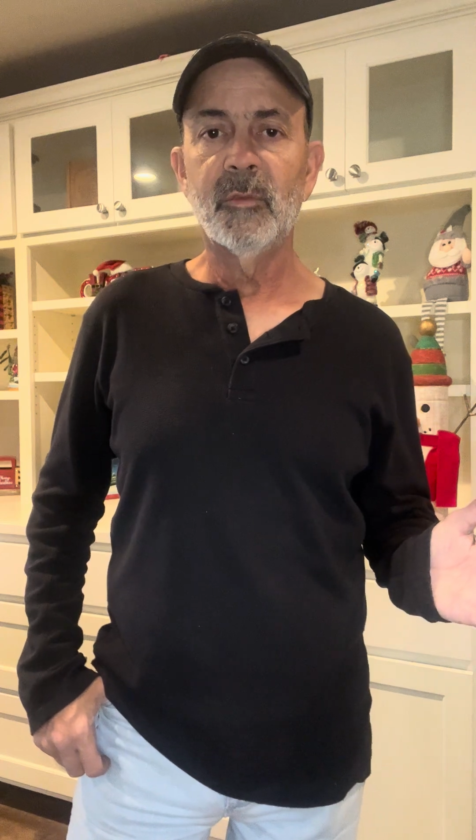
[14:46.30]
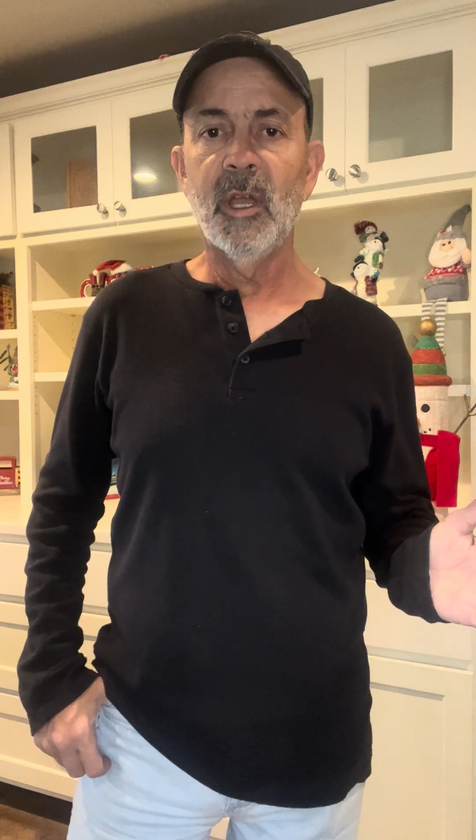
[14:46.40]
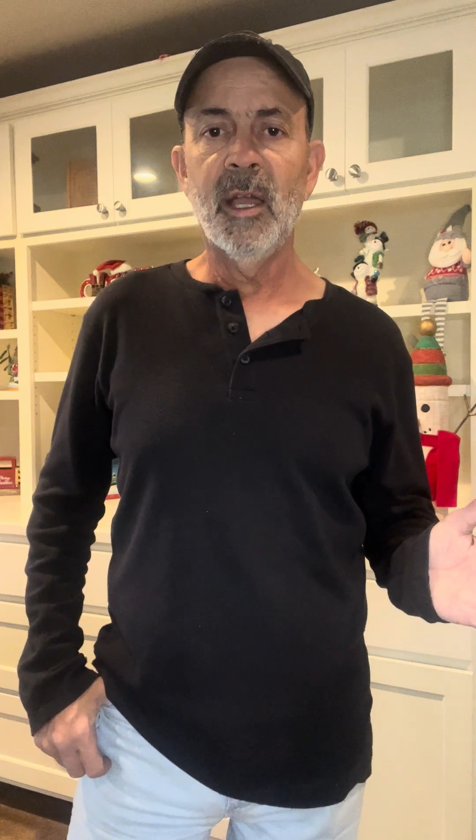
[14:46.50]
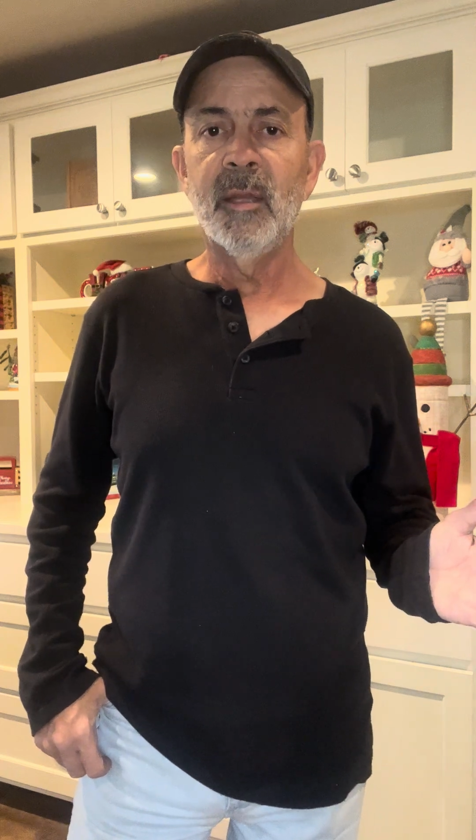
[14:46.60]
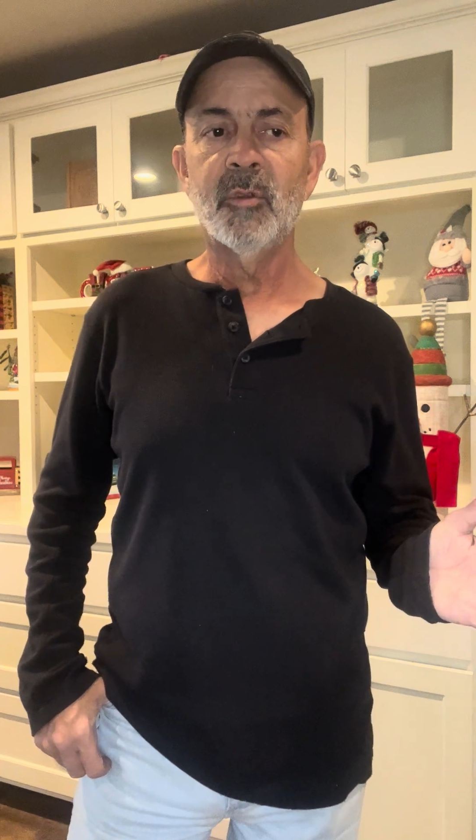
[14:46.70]

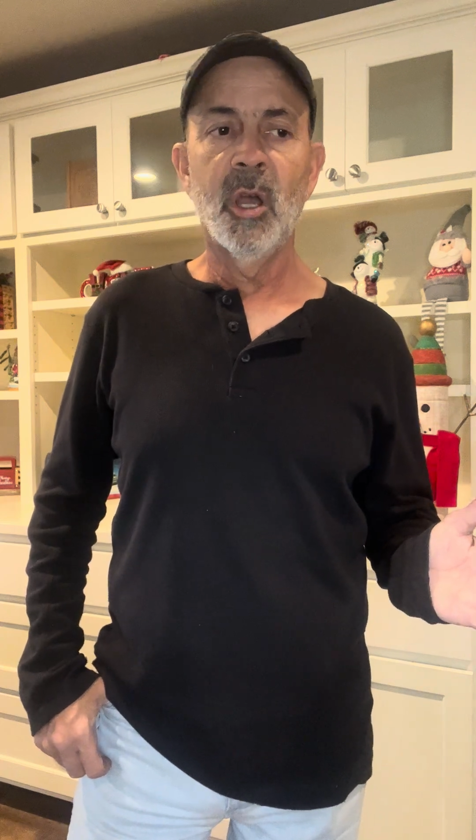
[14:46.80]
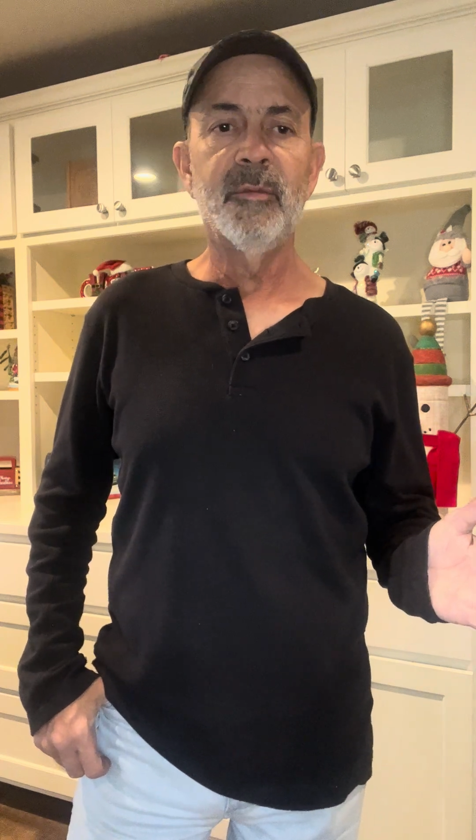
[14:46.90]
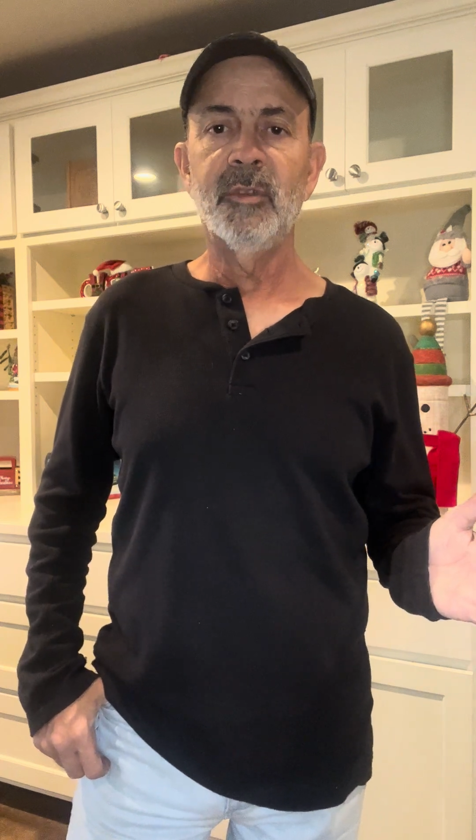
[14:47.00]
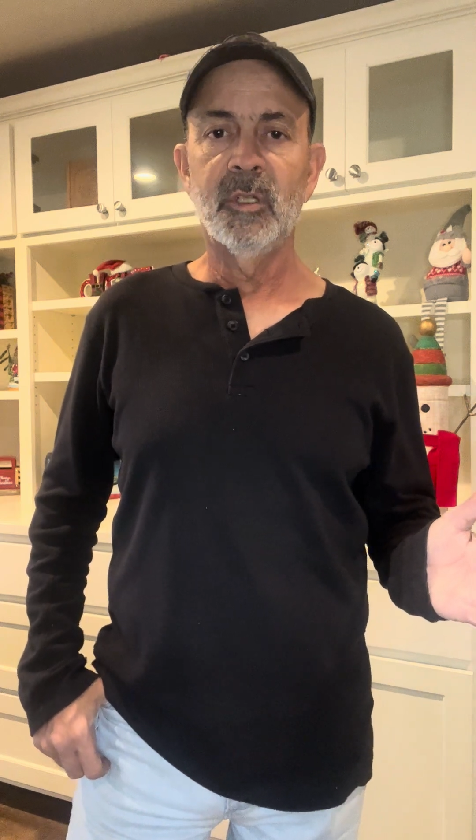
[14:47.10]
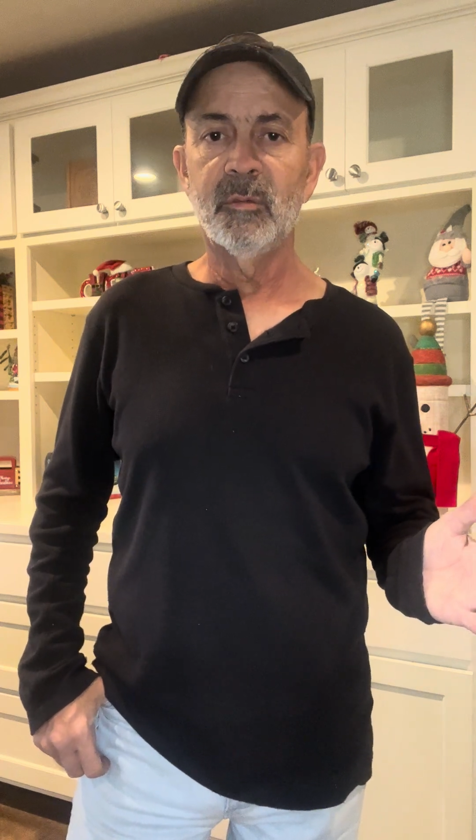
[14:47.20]
am
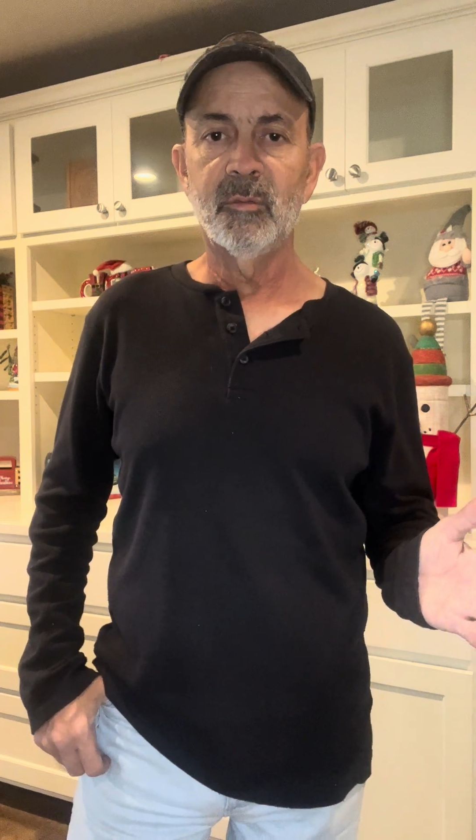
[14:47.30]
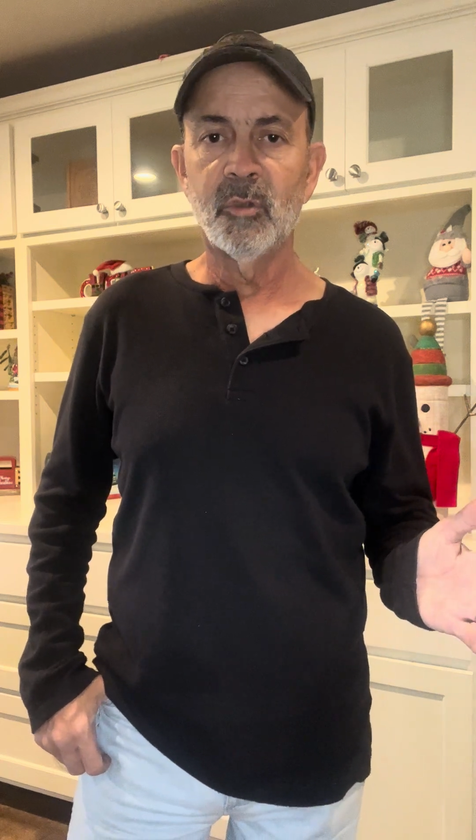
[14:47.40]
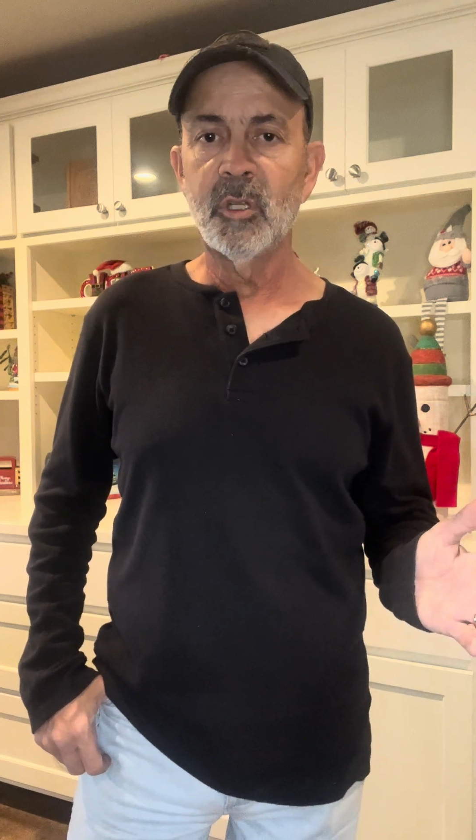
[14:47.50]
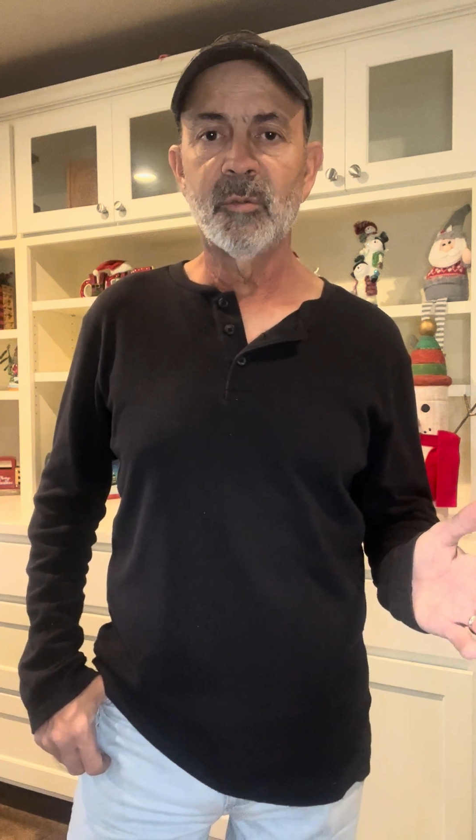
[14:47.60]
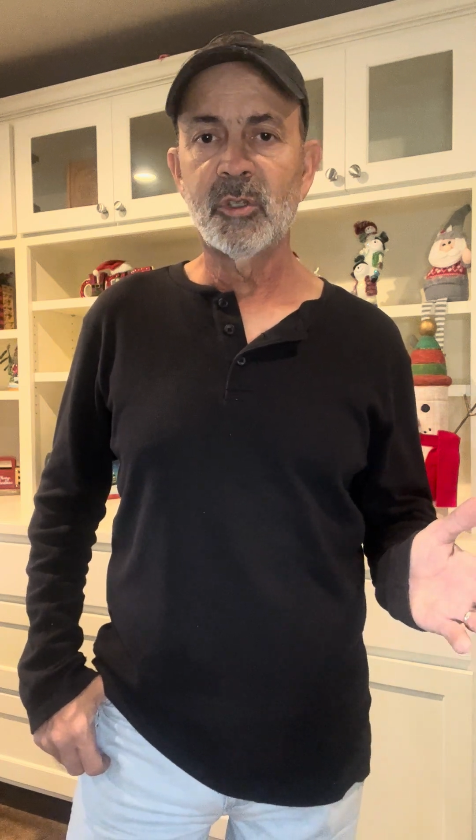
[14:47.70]
confident,
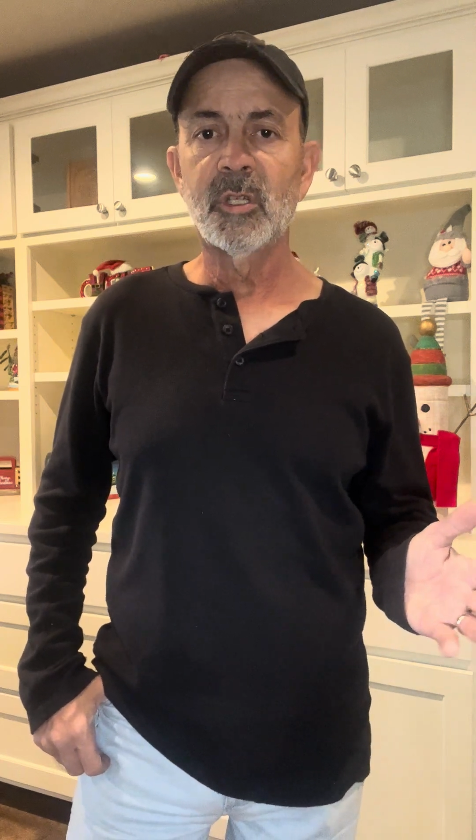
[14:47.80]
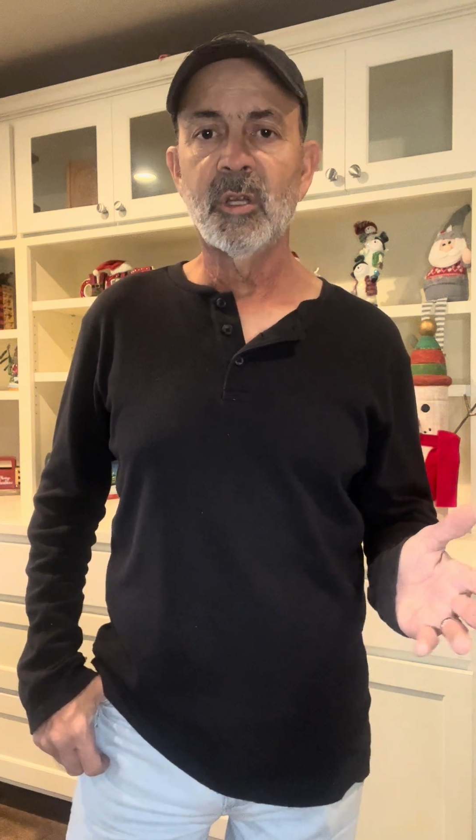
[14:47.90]
100%